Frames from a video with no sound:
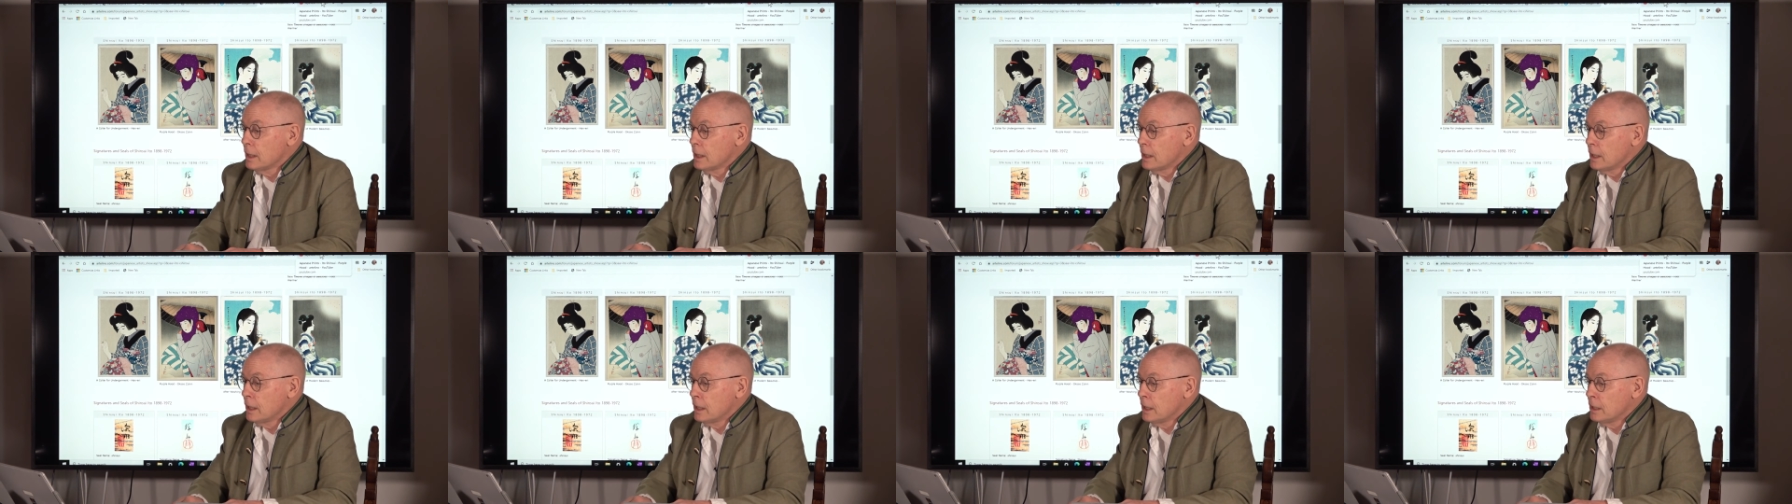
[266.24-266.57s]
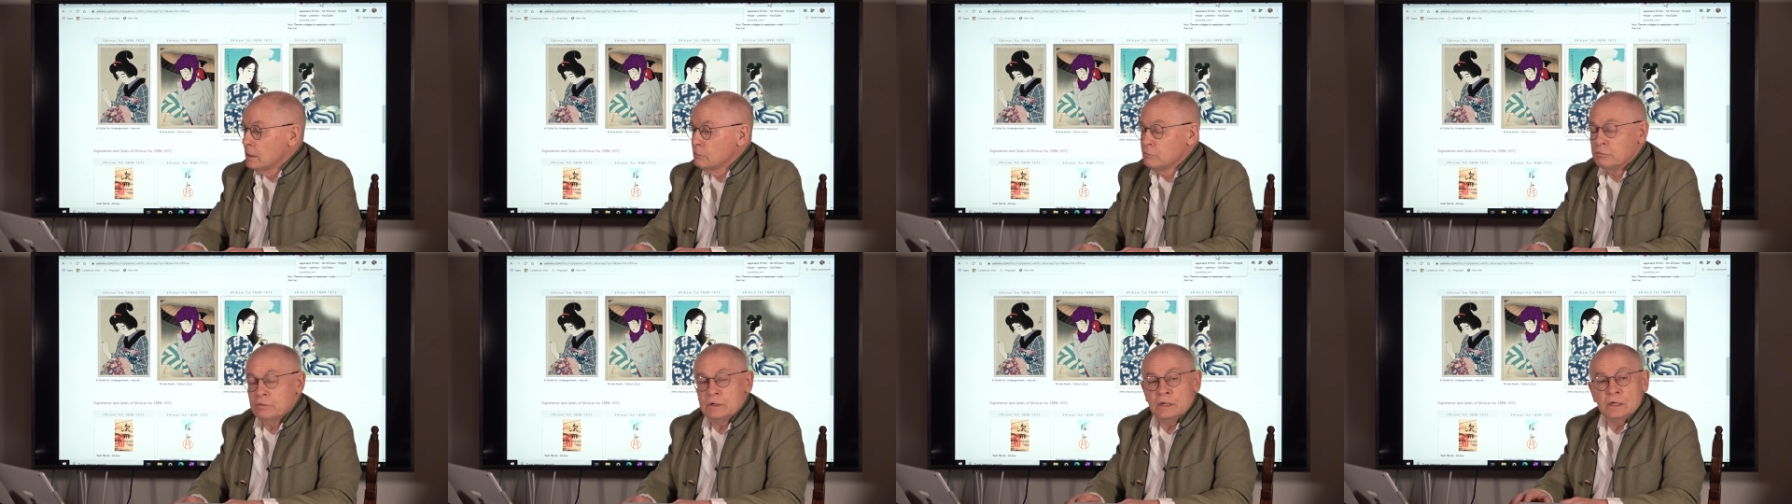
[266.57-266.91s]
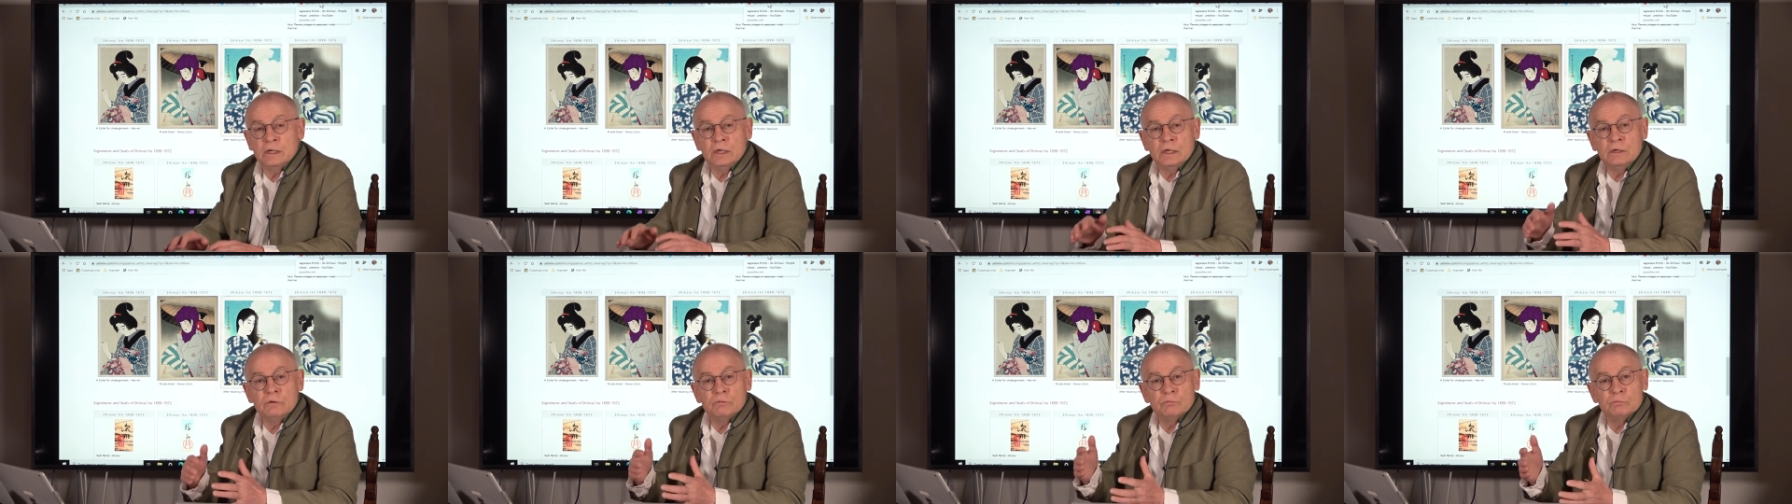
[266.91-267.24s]
and
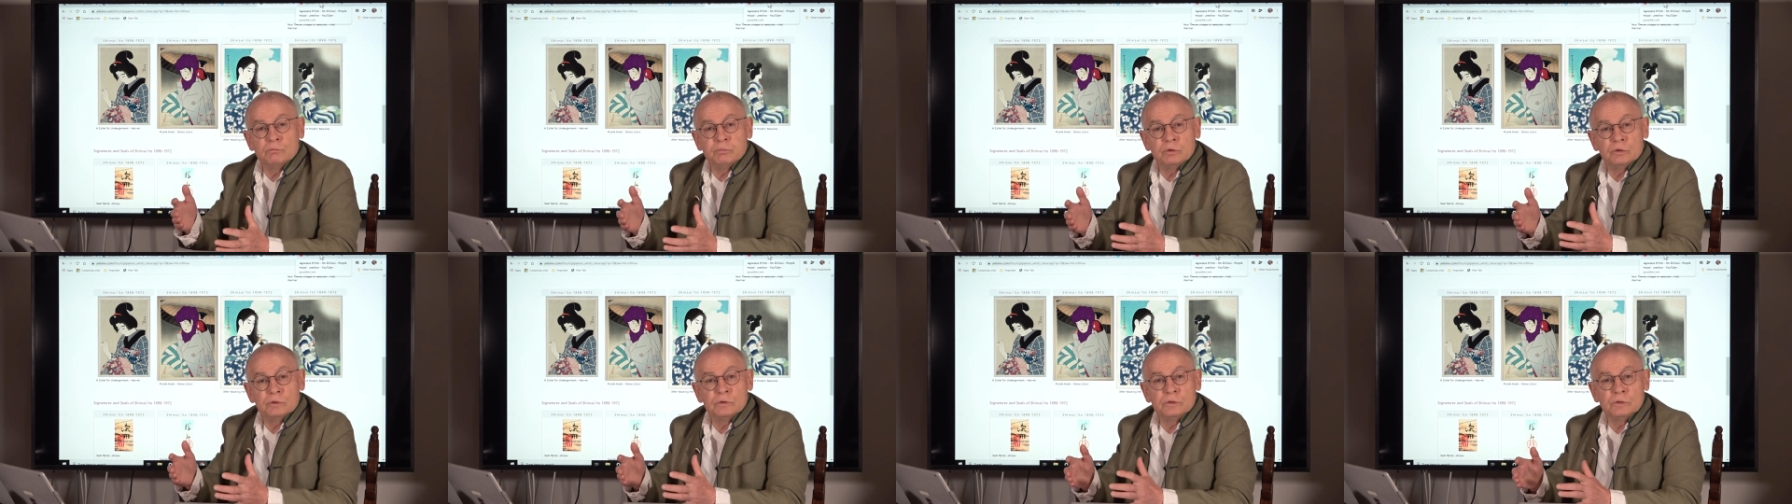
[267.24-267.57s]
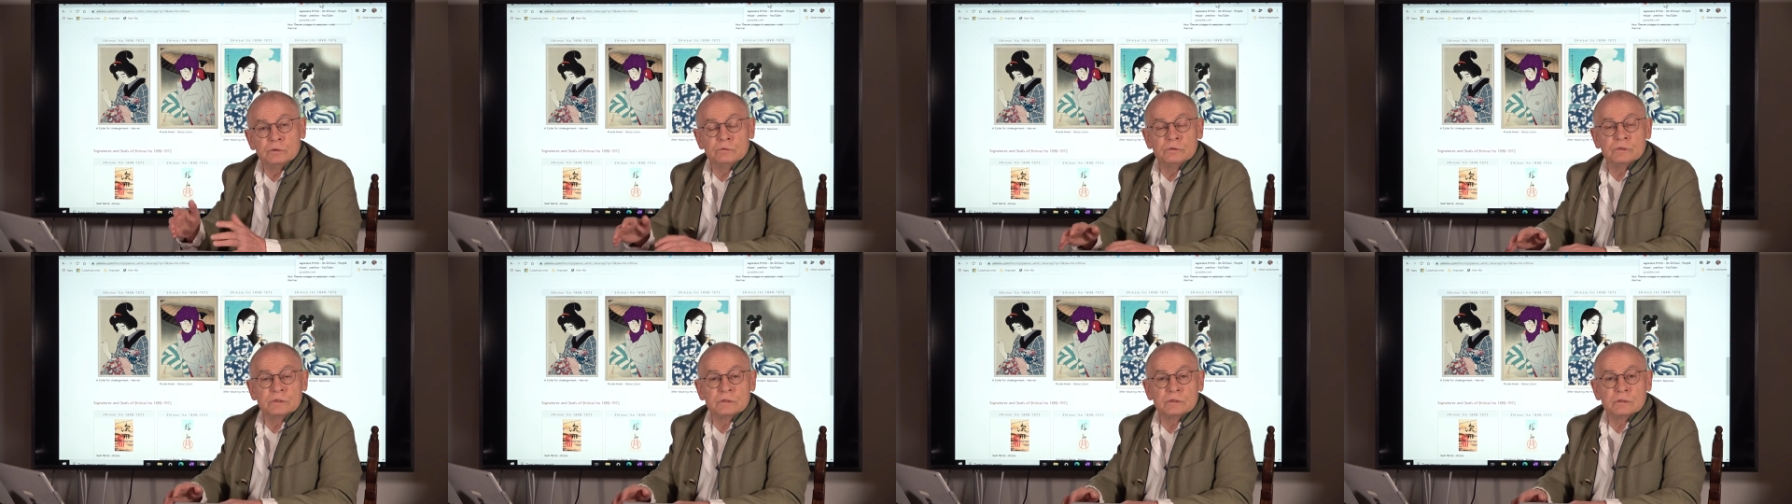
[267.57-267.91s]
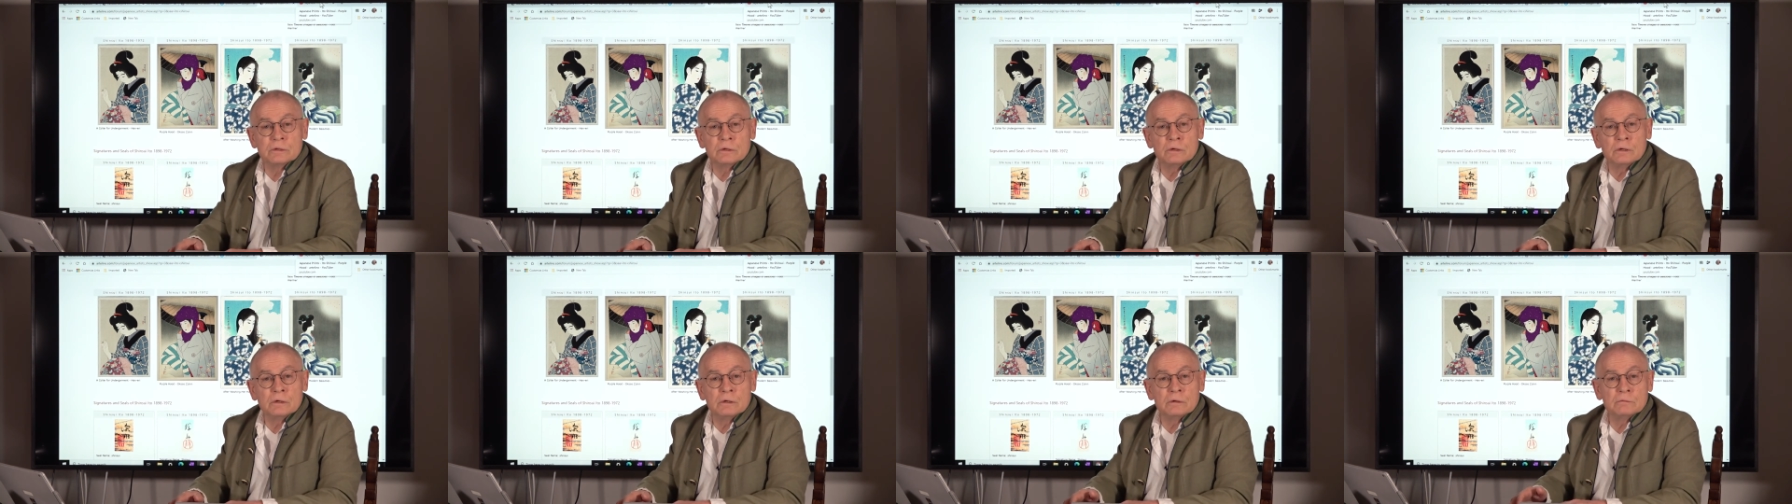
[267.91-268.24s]
we even produced
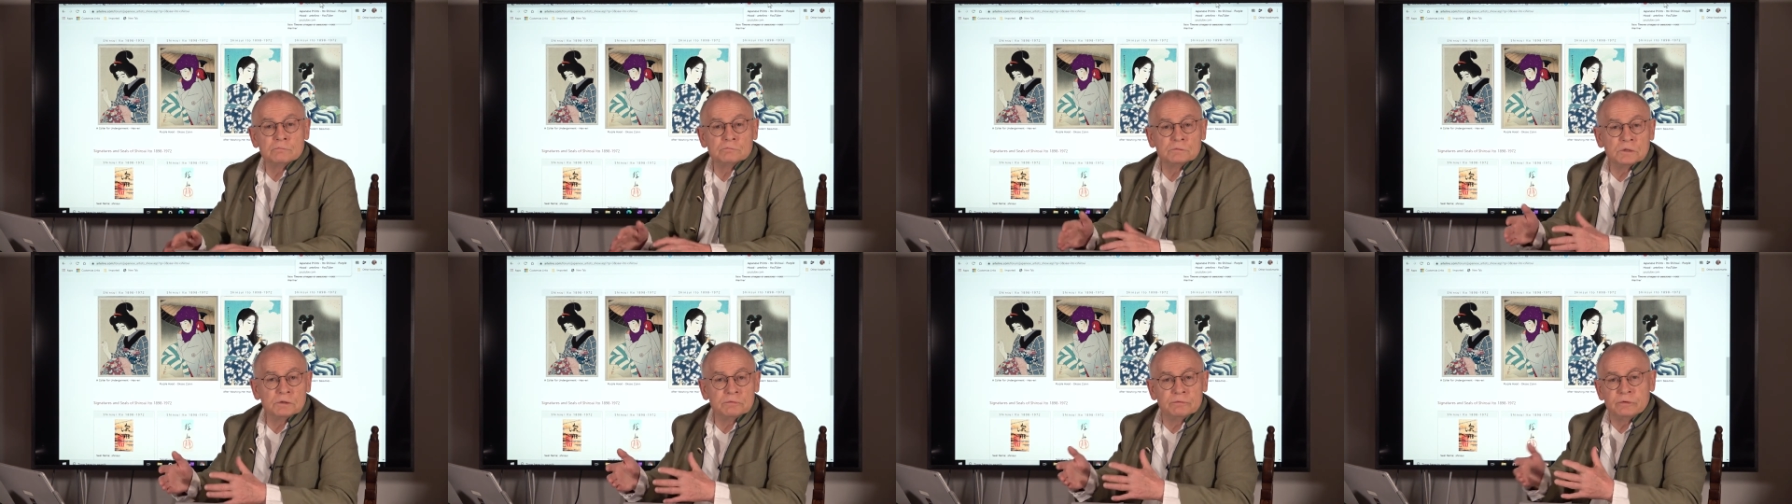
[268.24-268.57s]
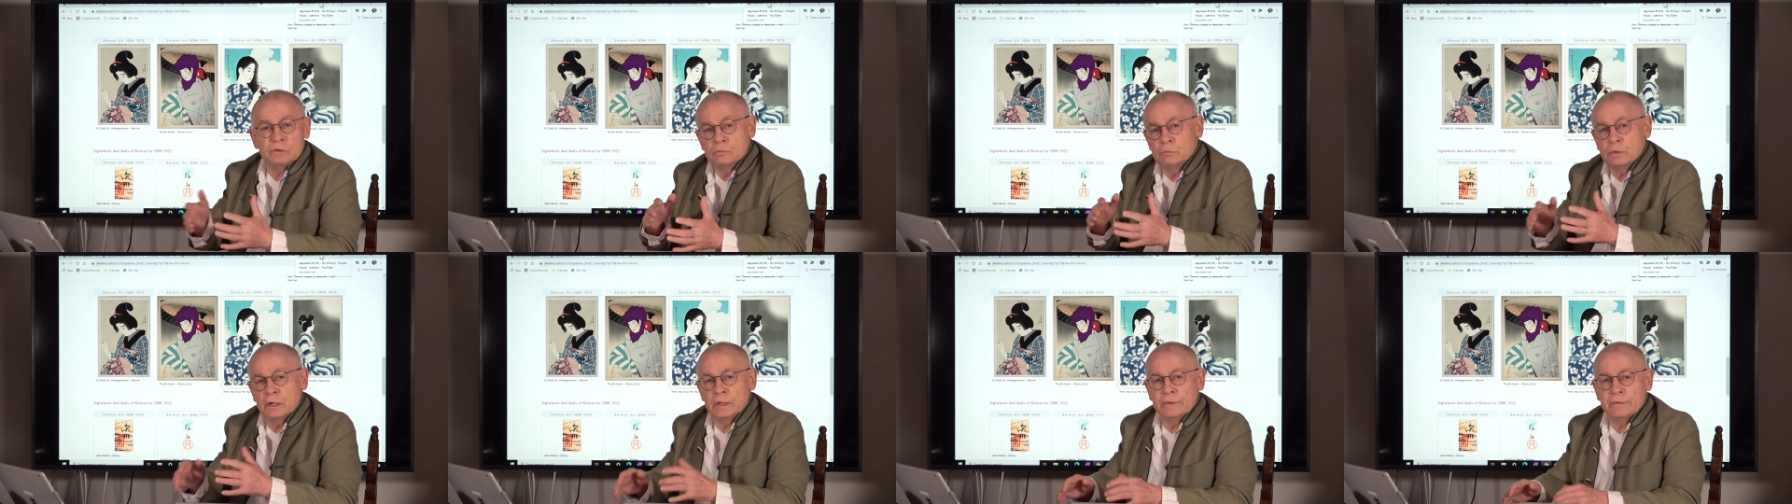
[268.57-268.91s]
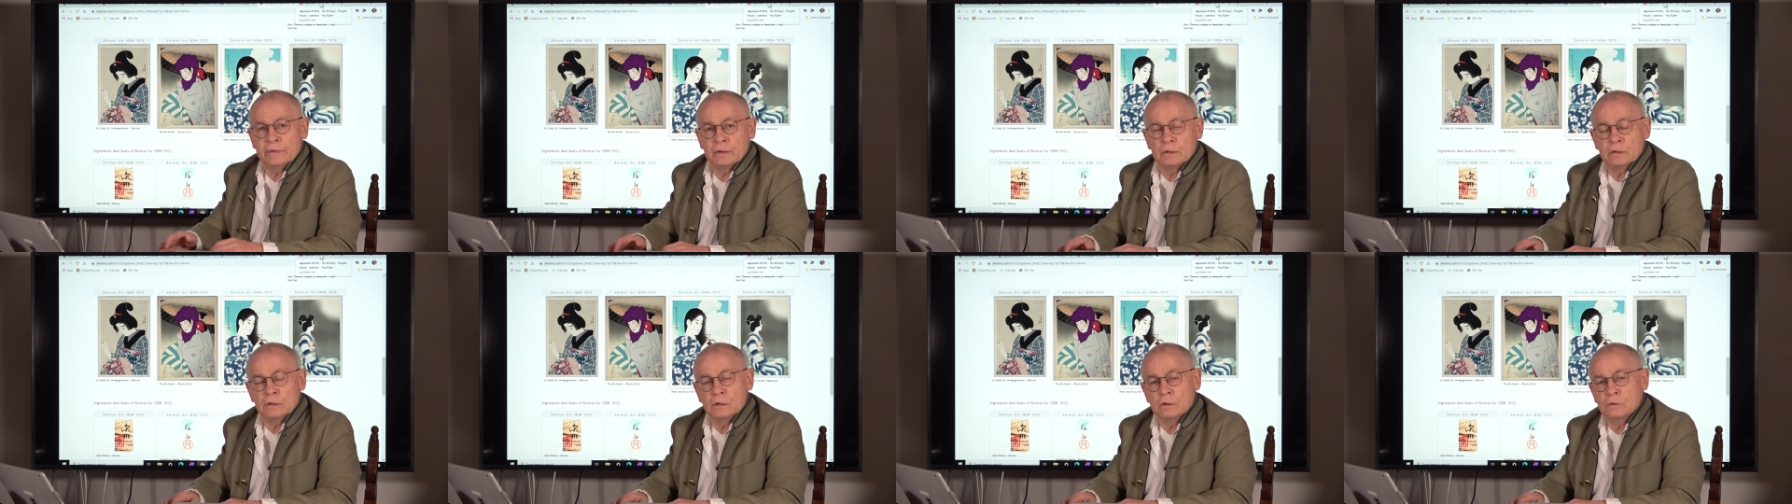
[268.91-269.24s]
um, a few
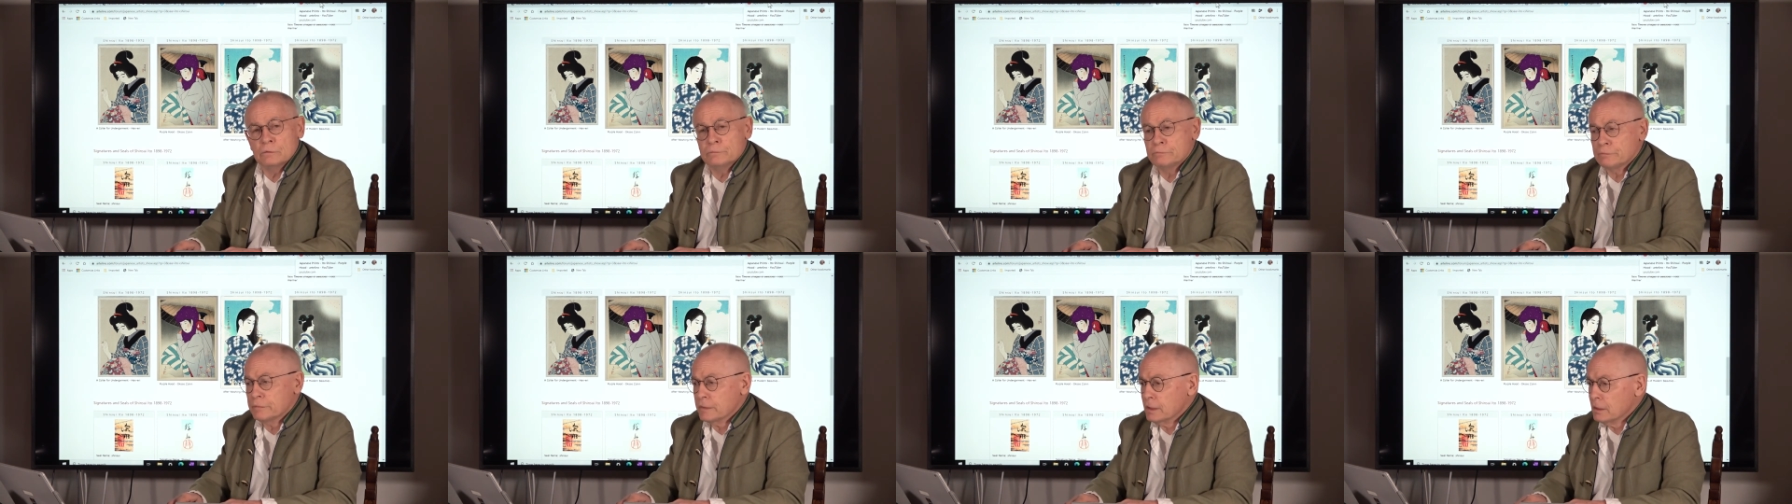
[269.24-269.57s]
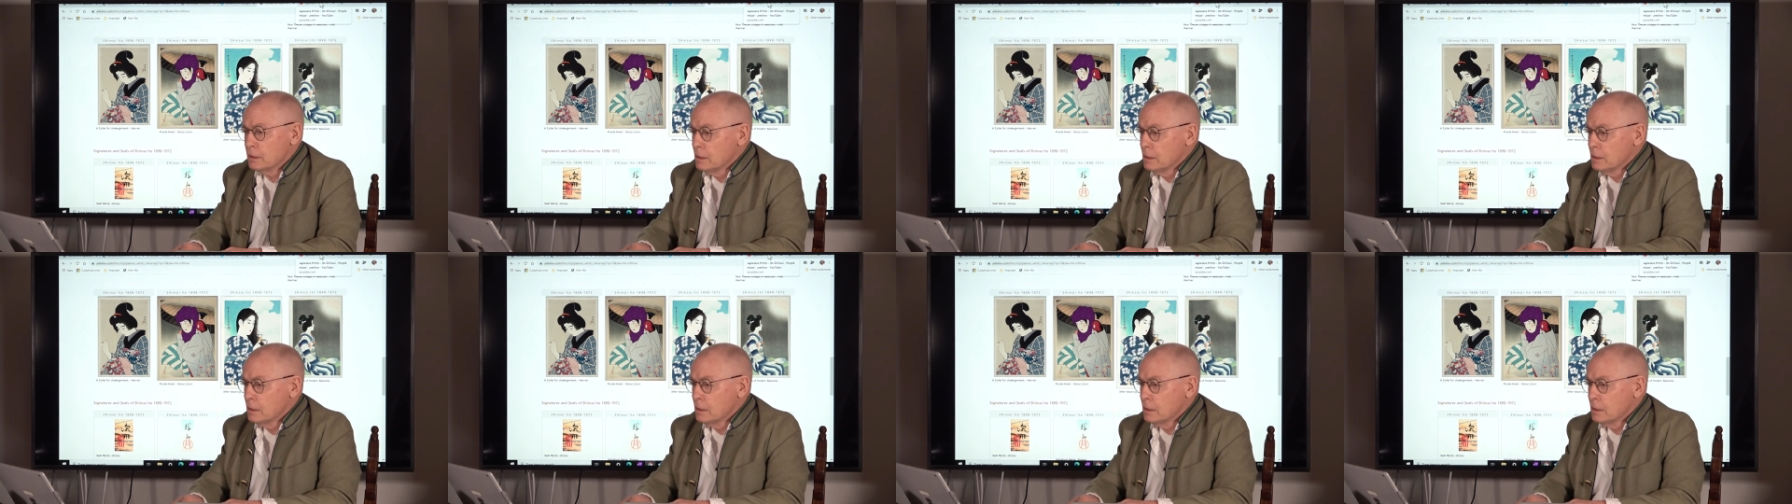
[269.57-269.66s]
months ago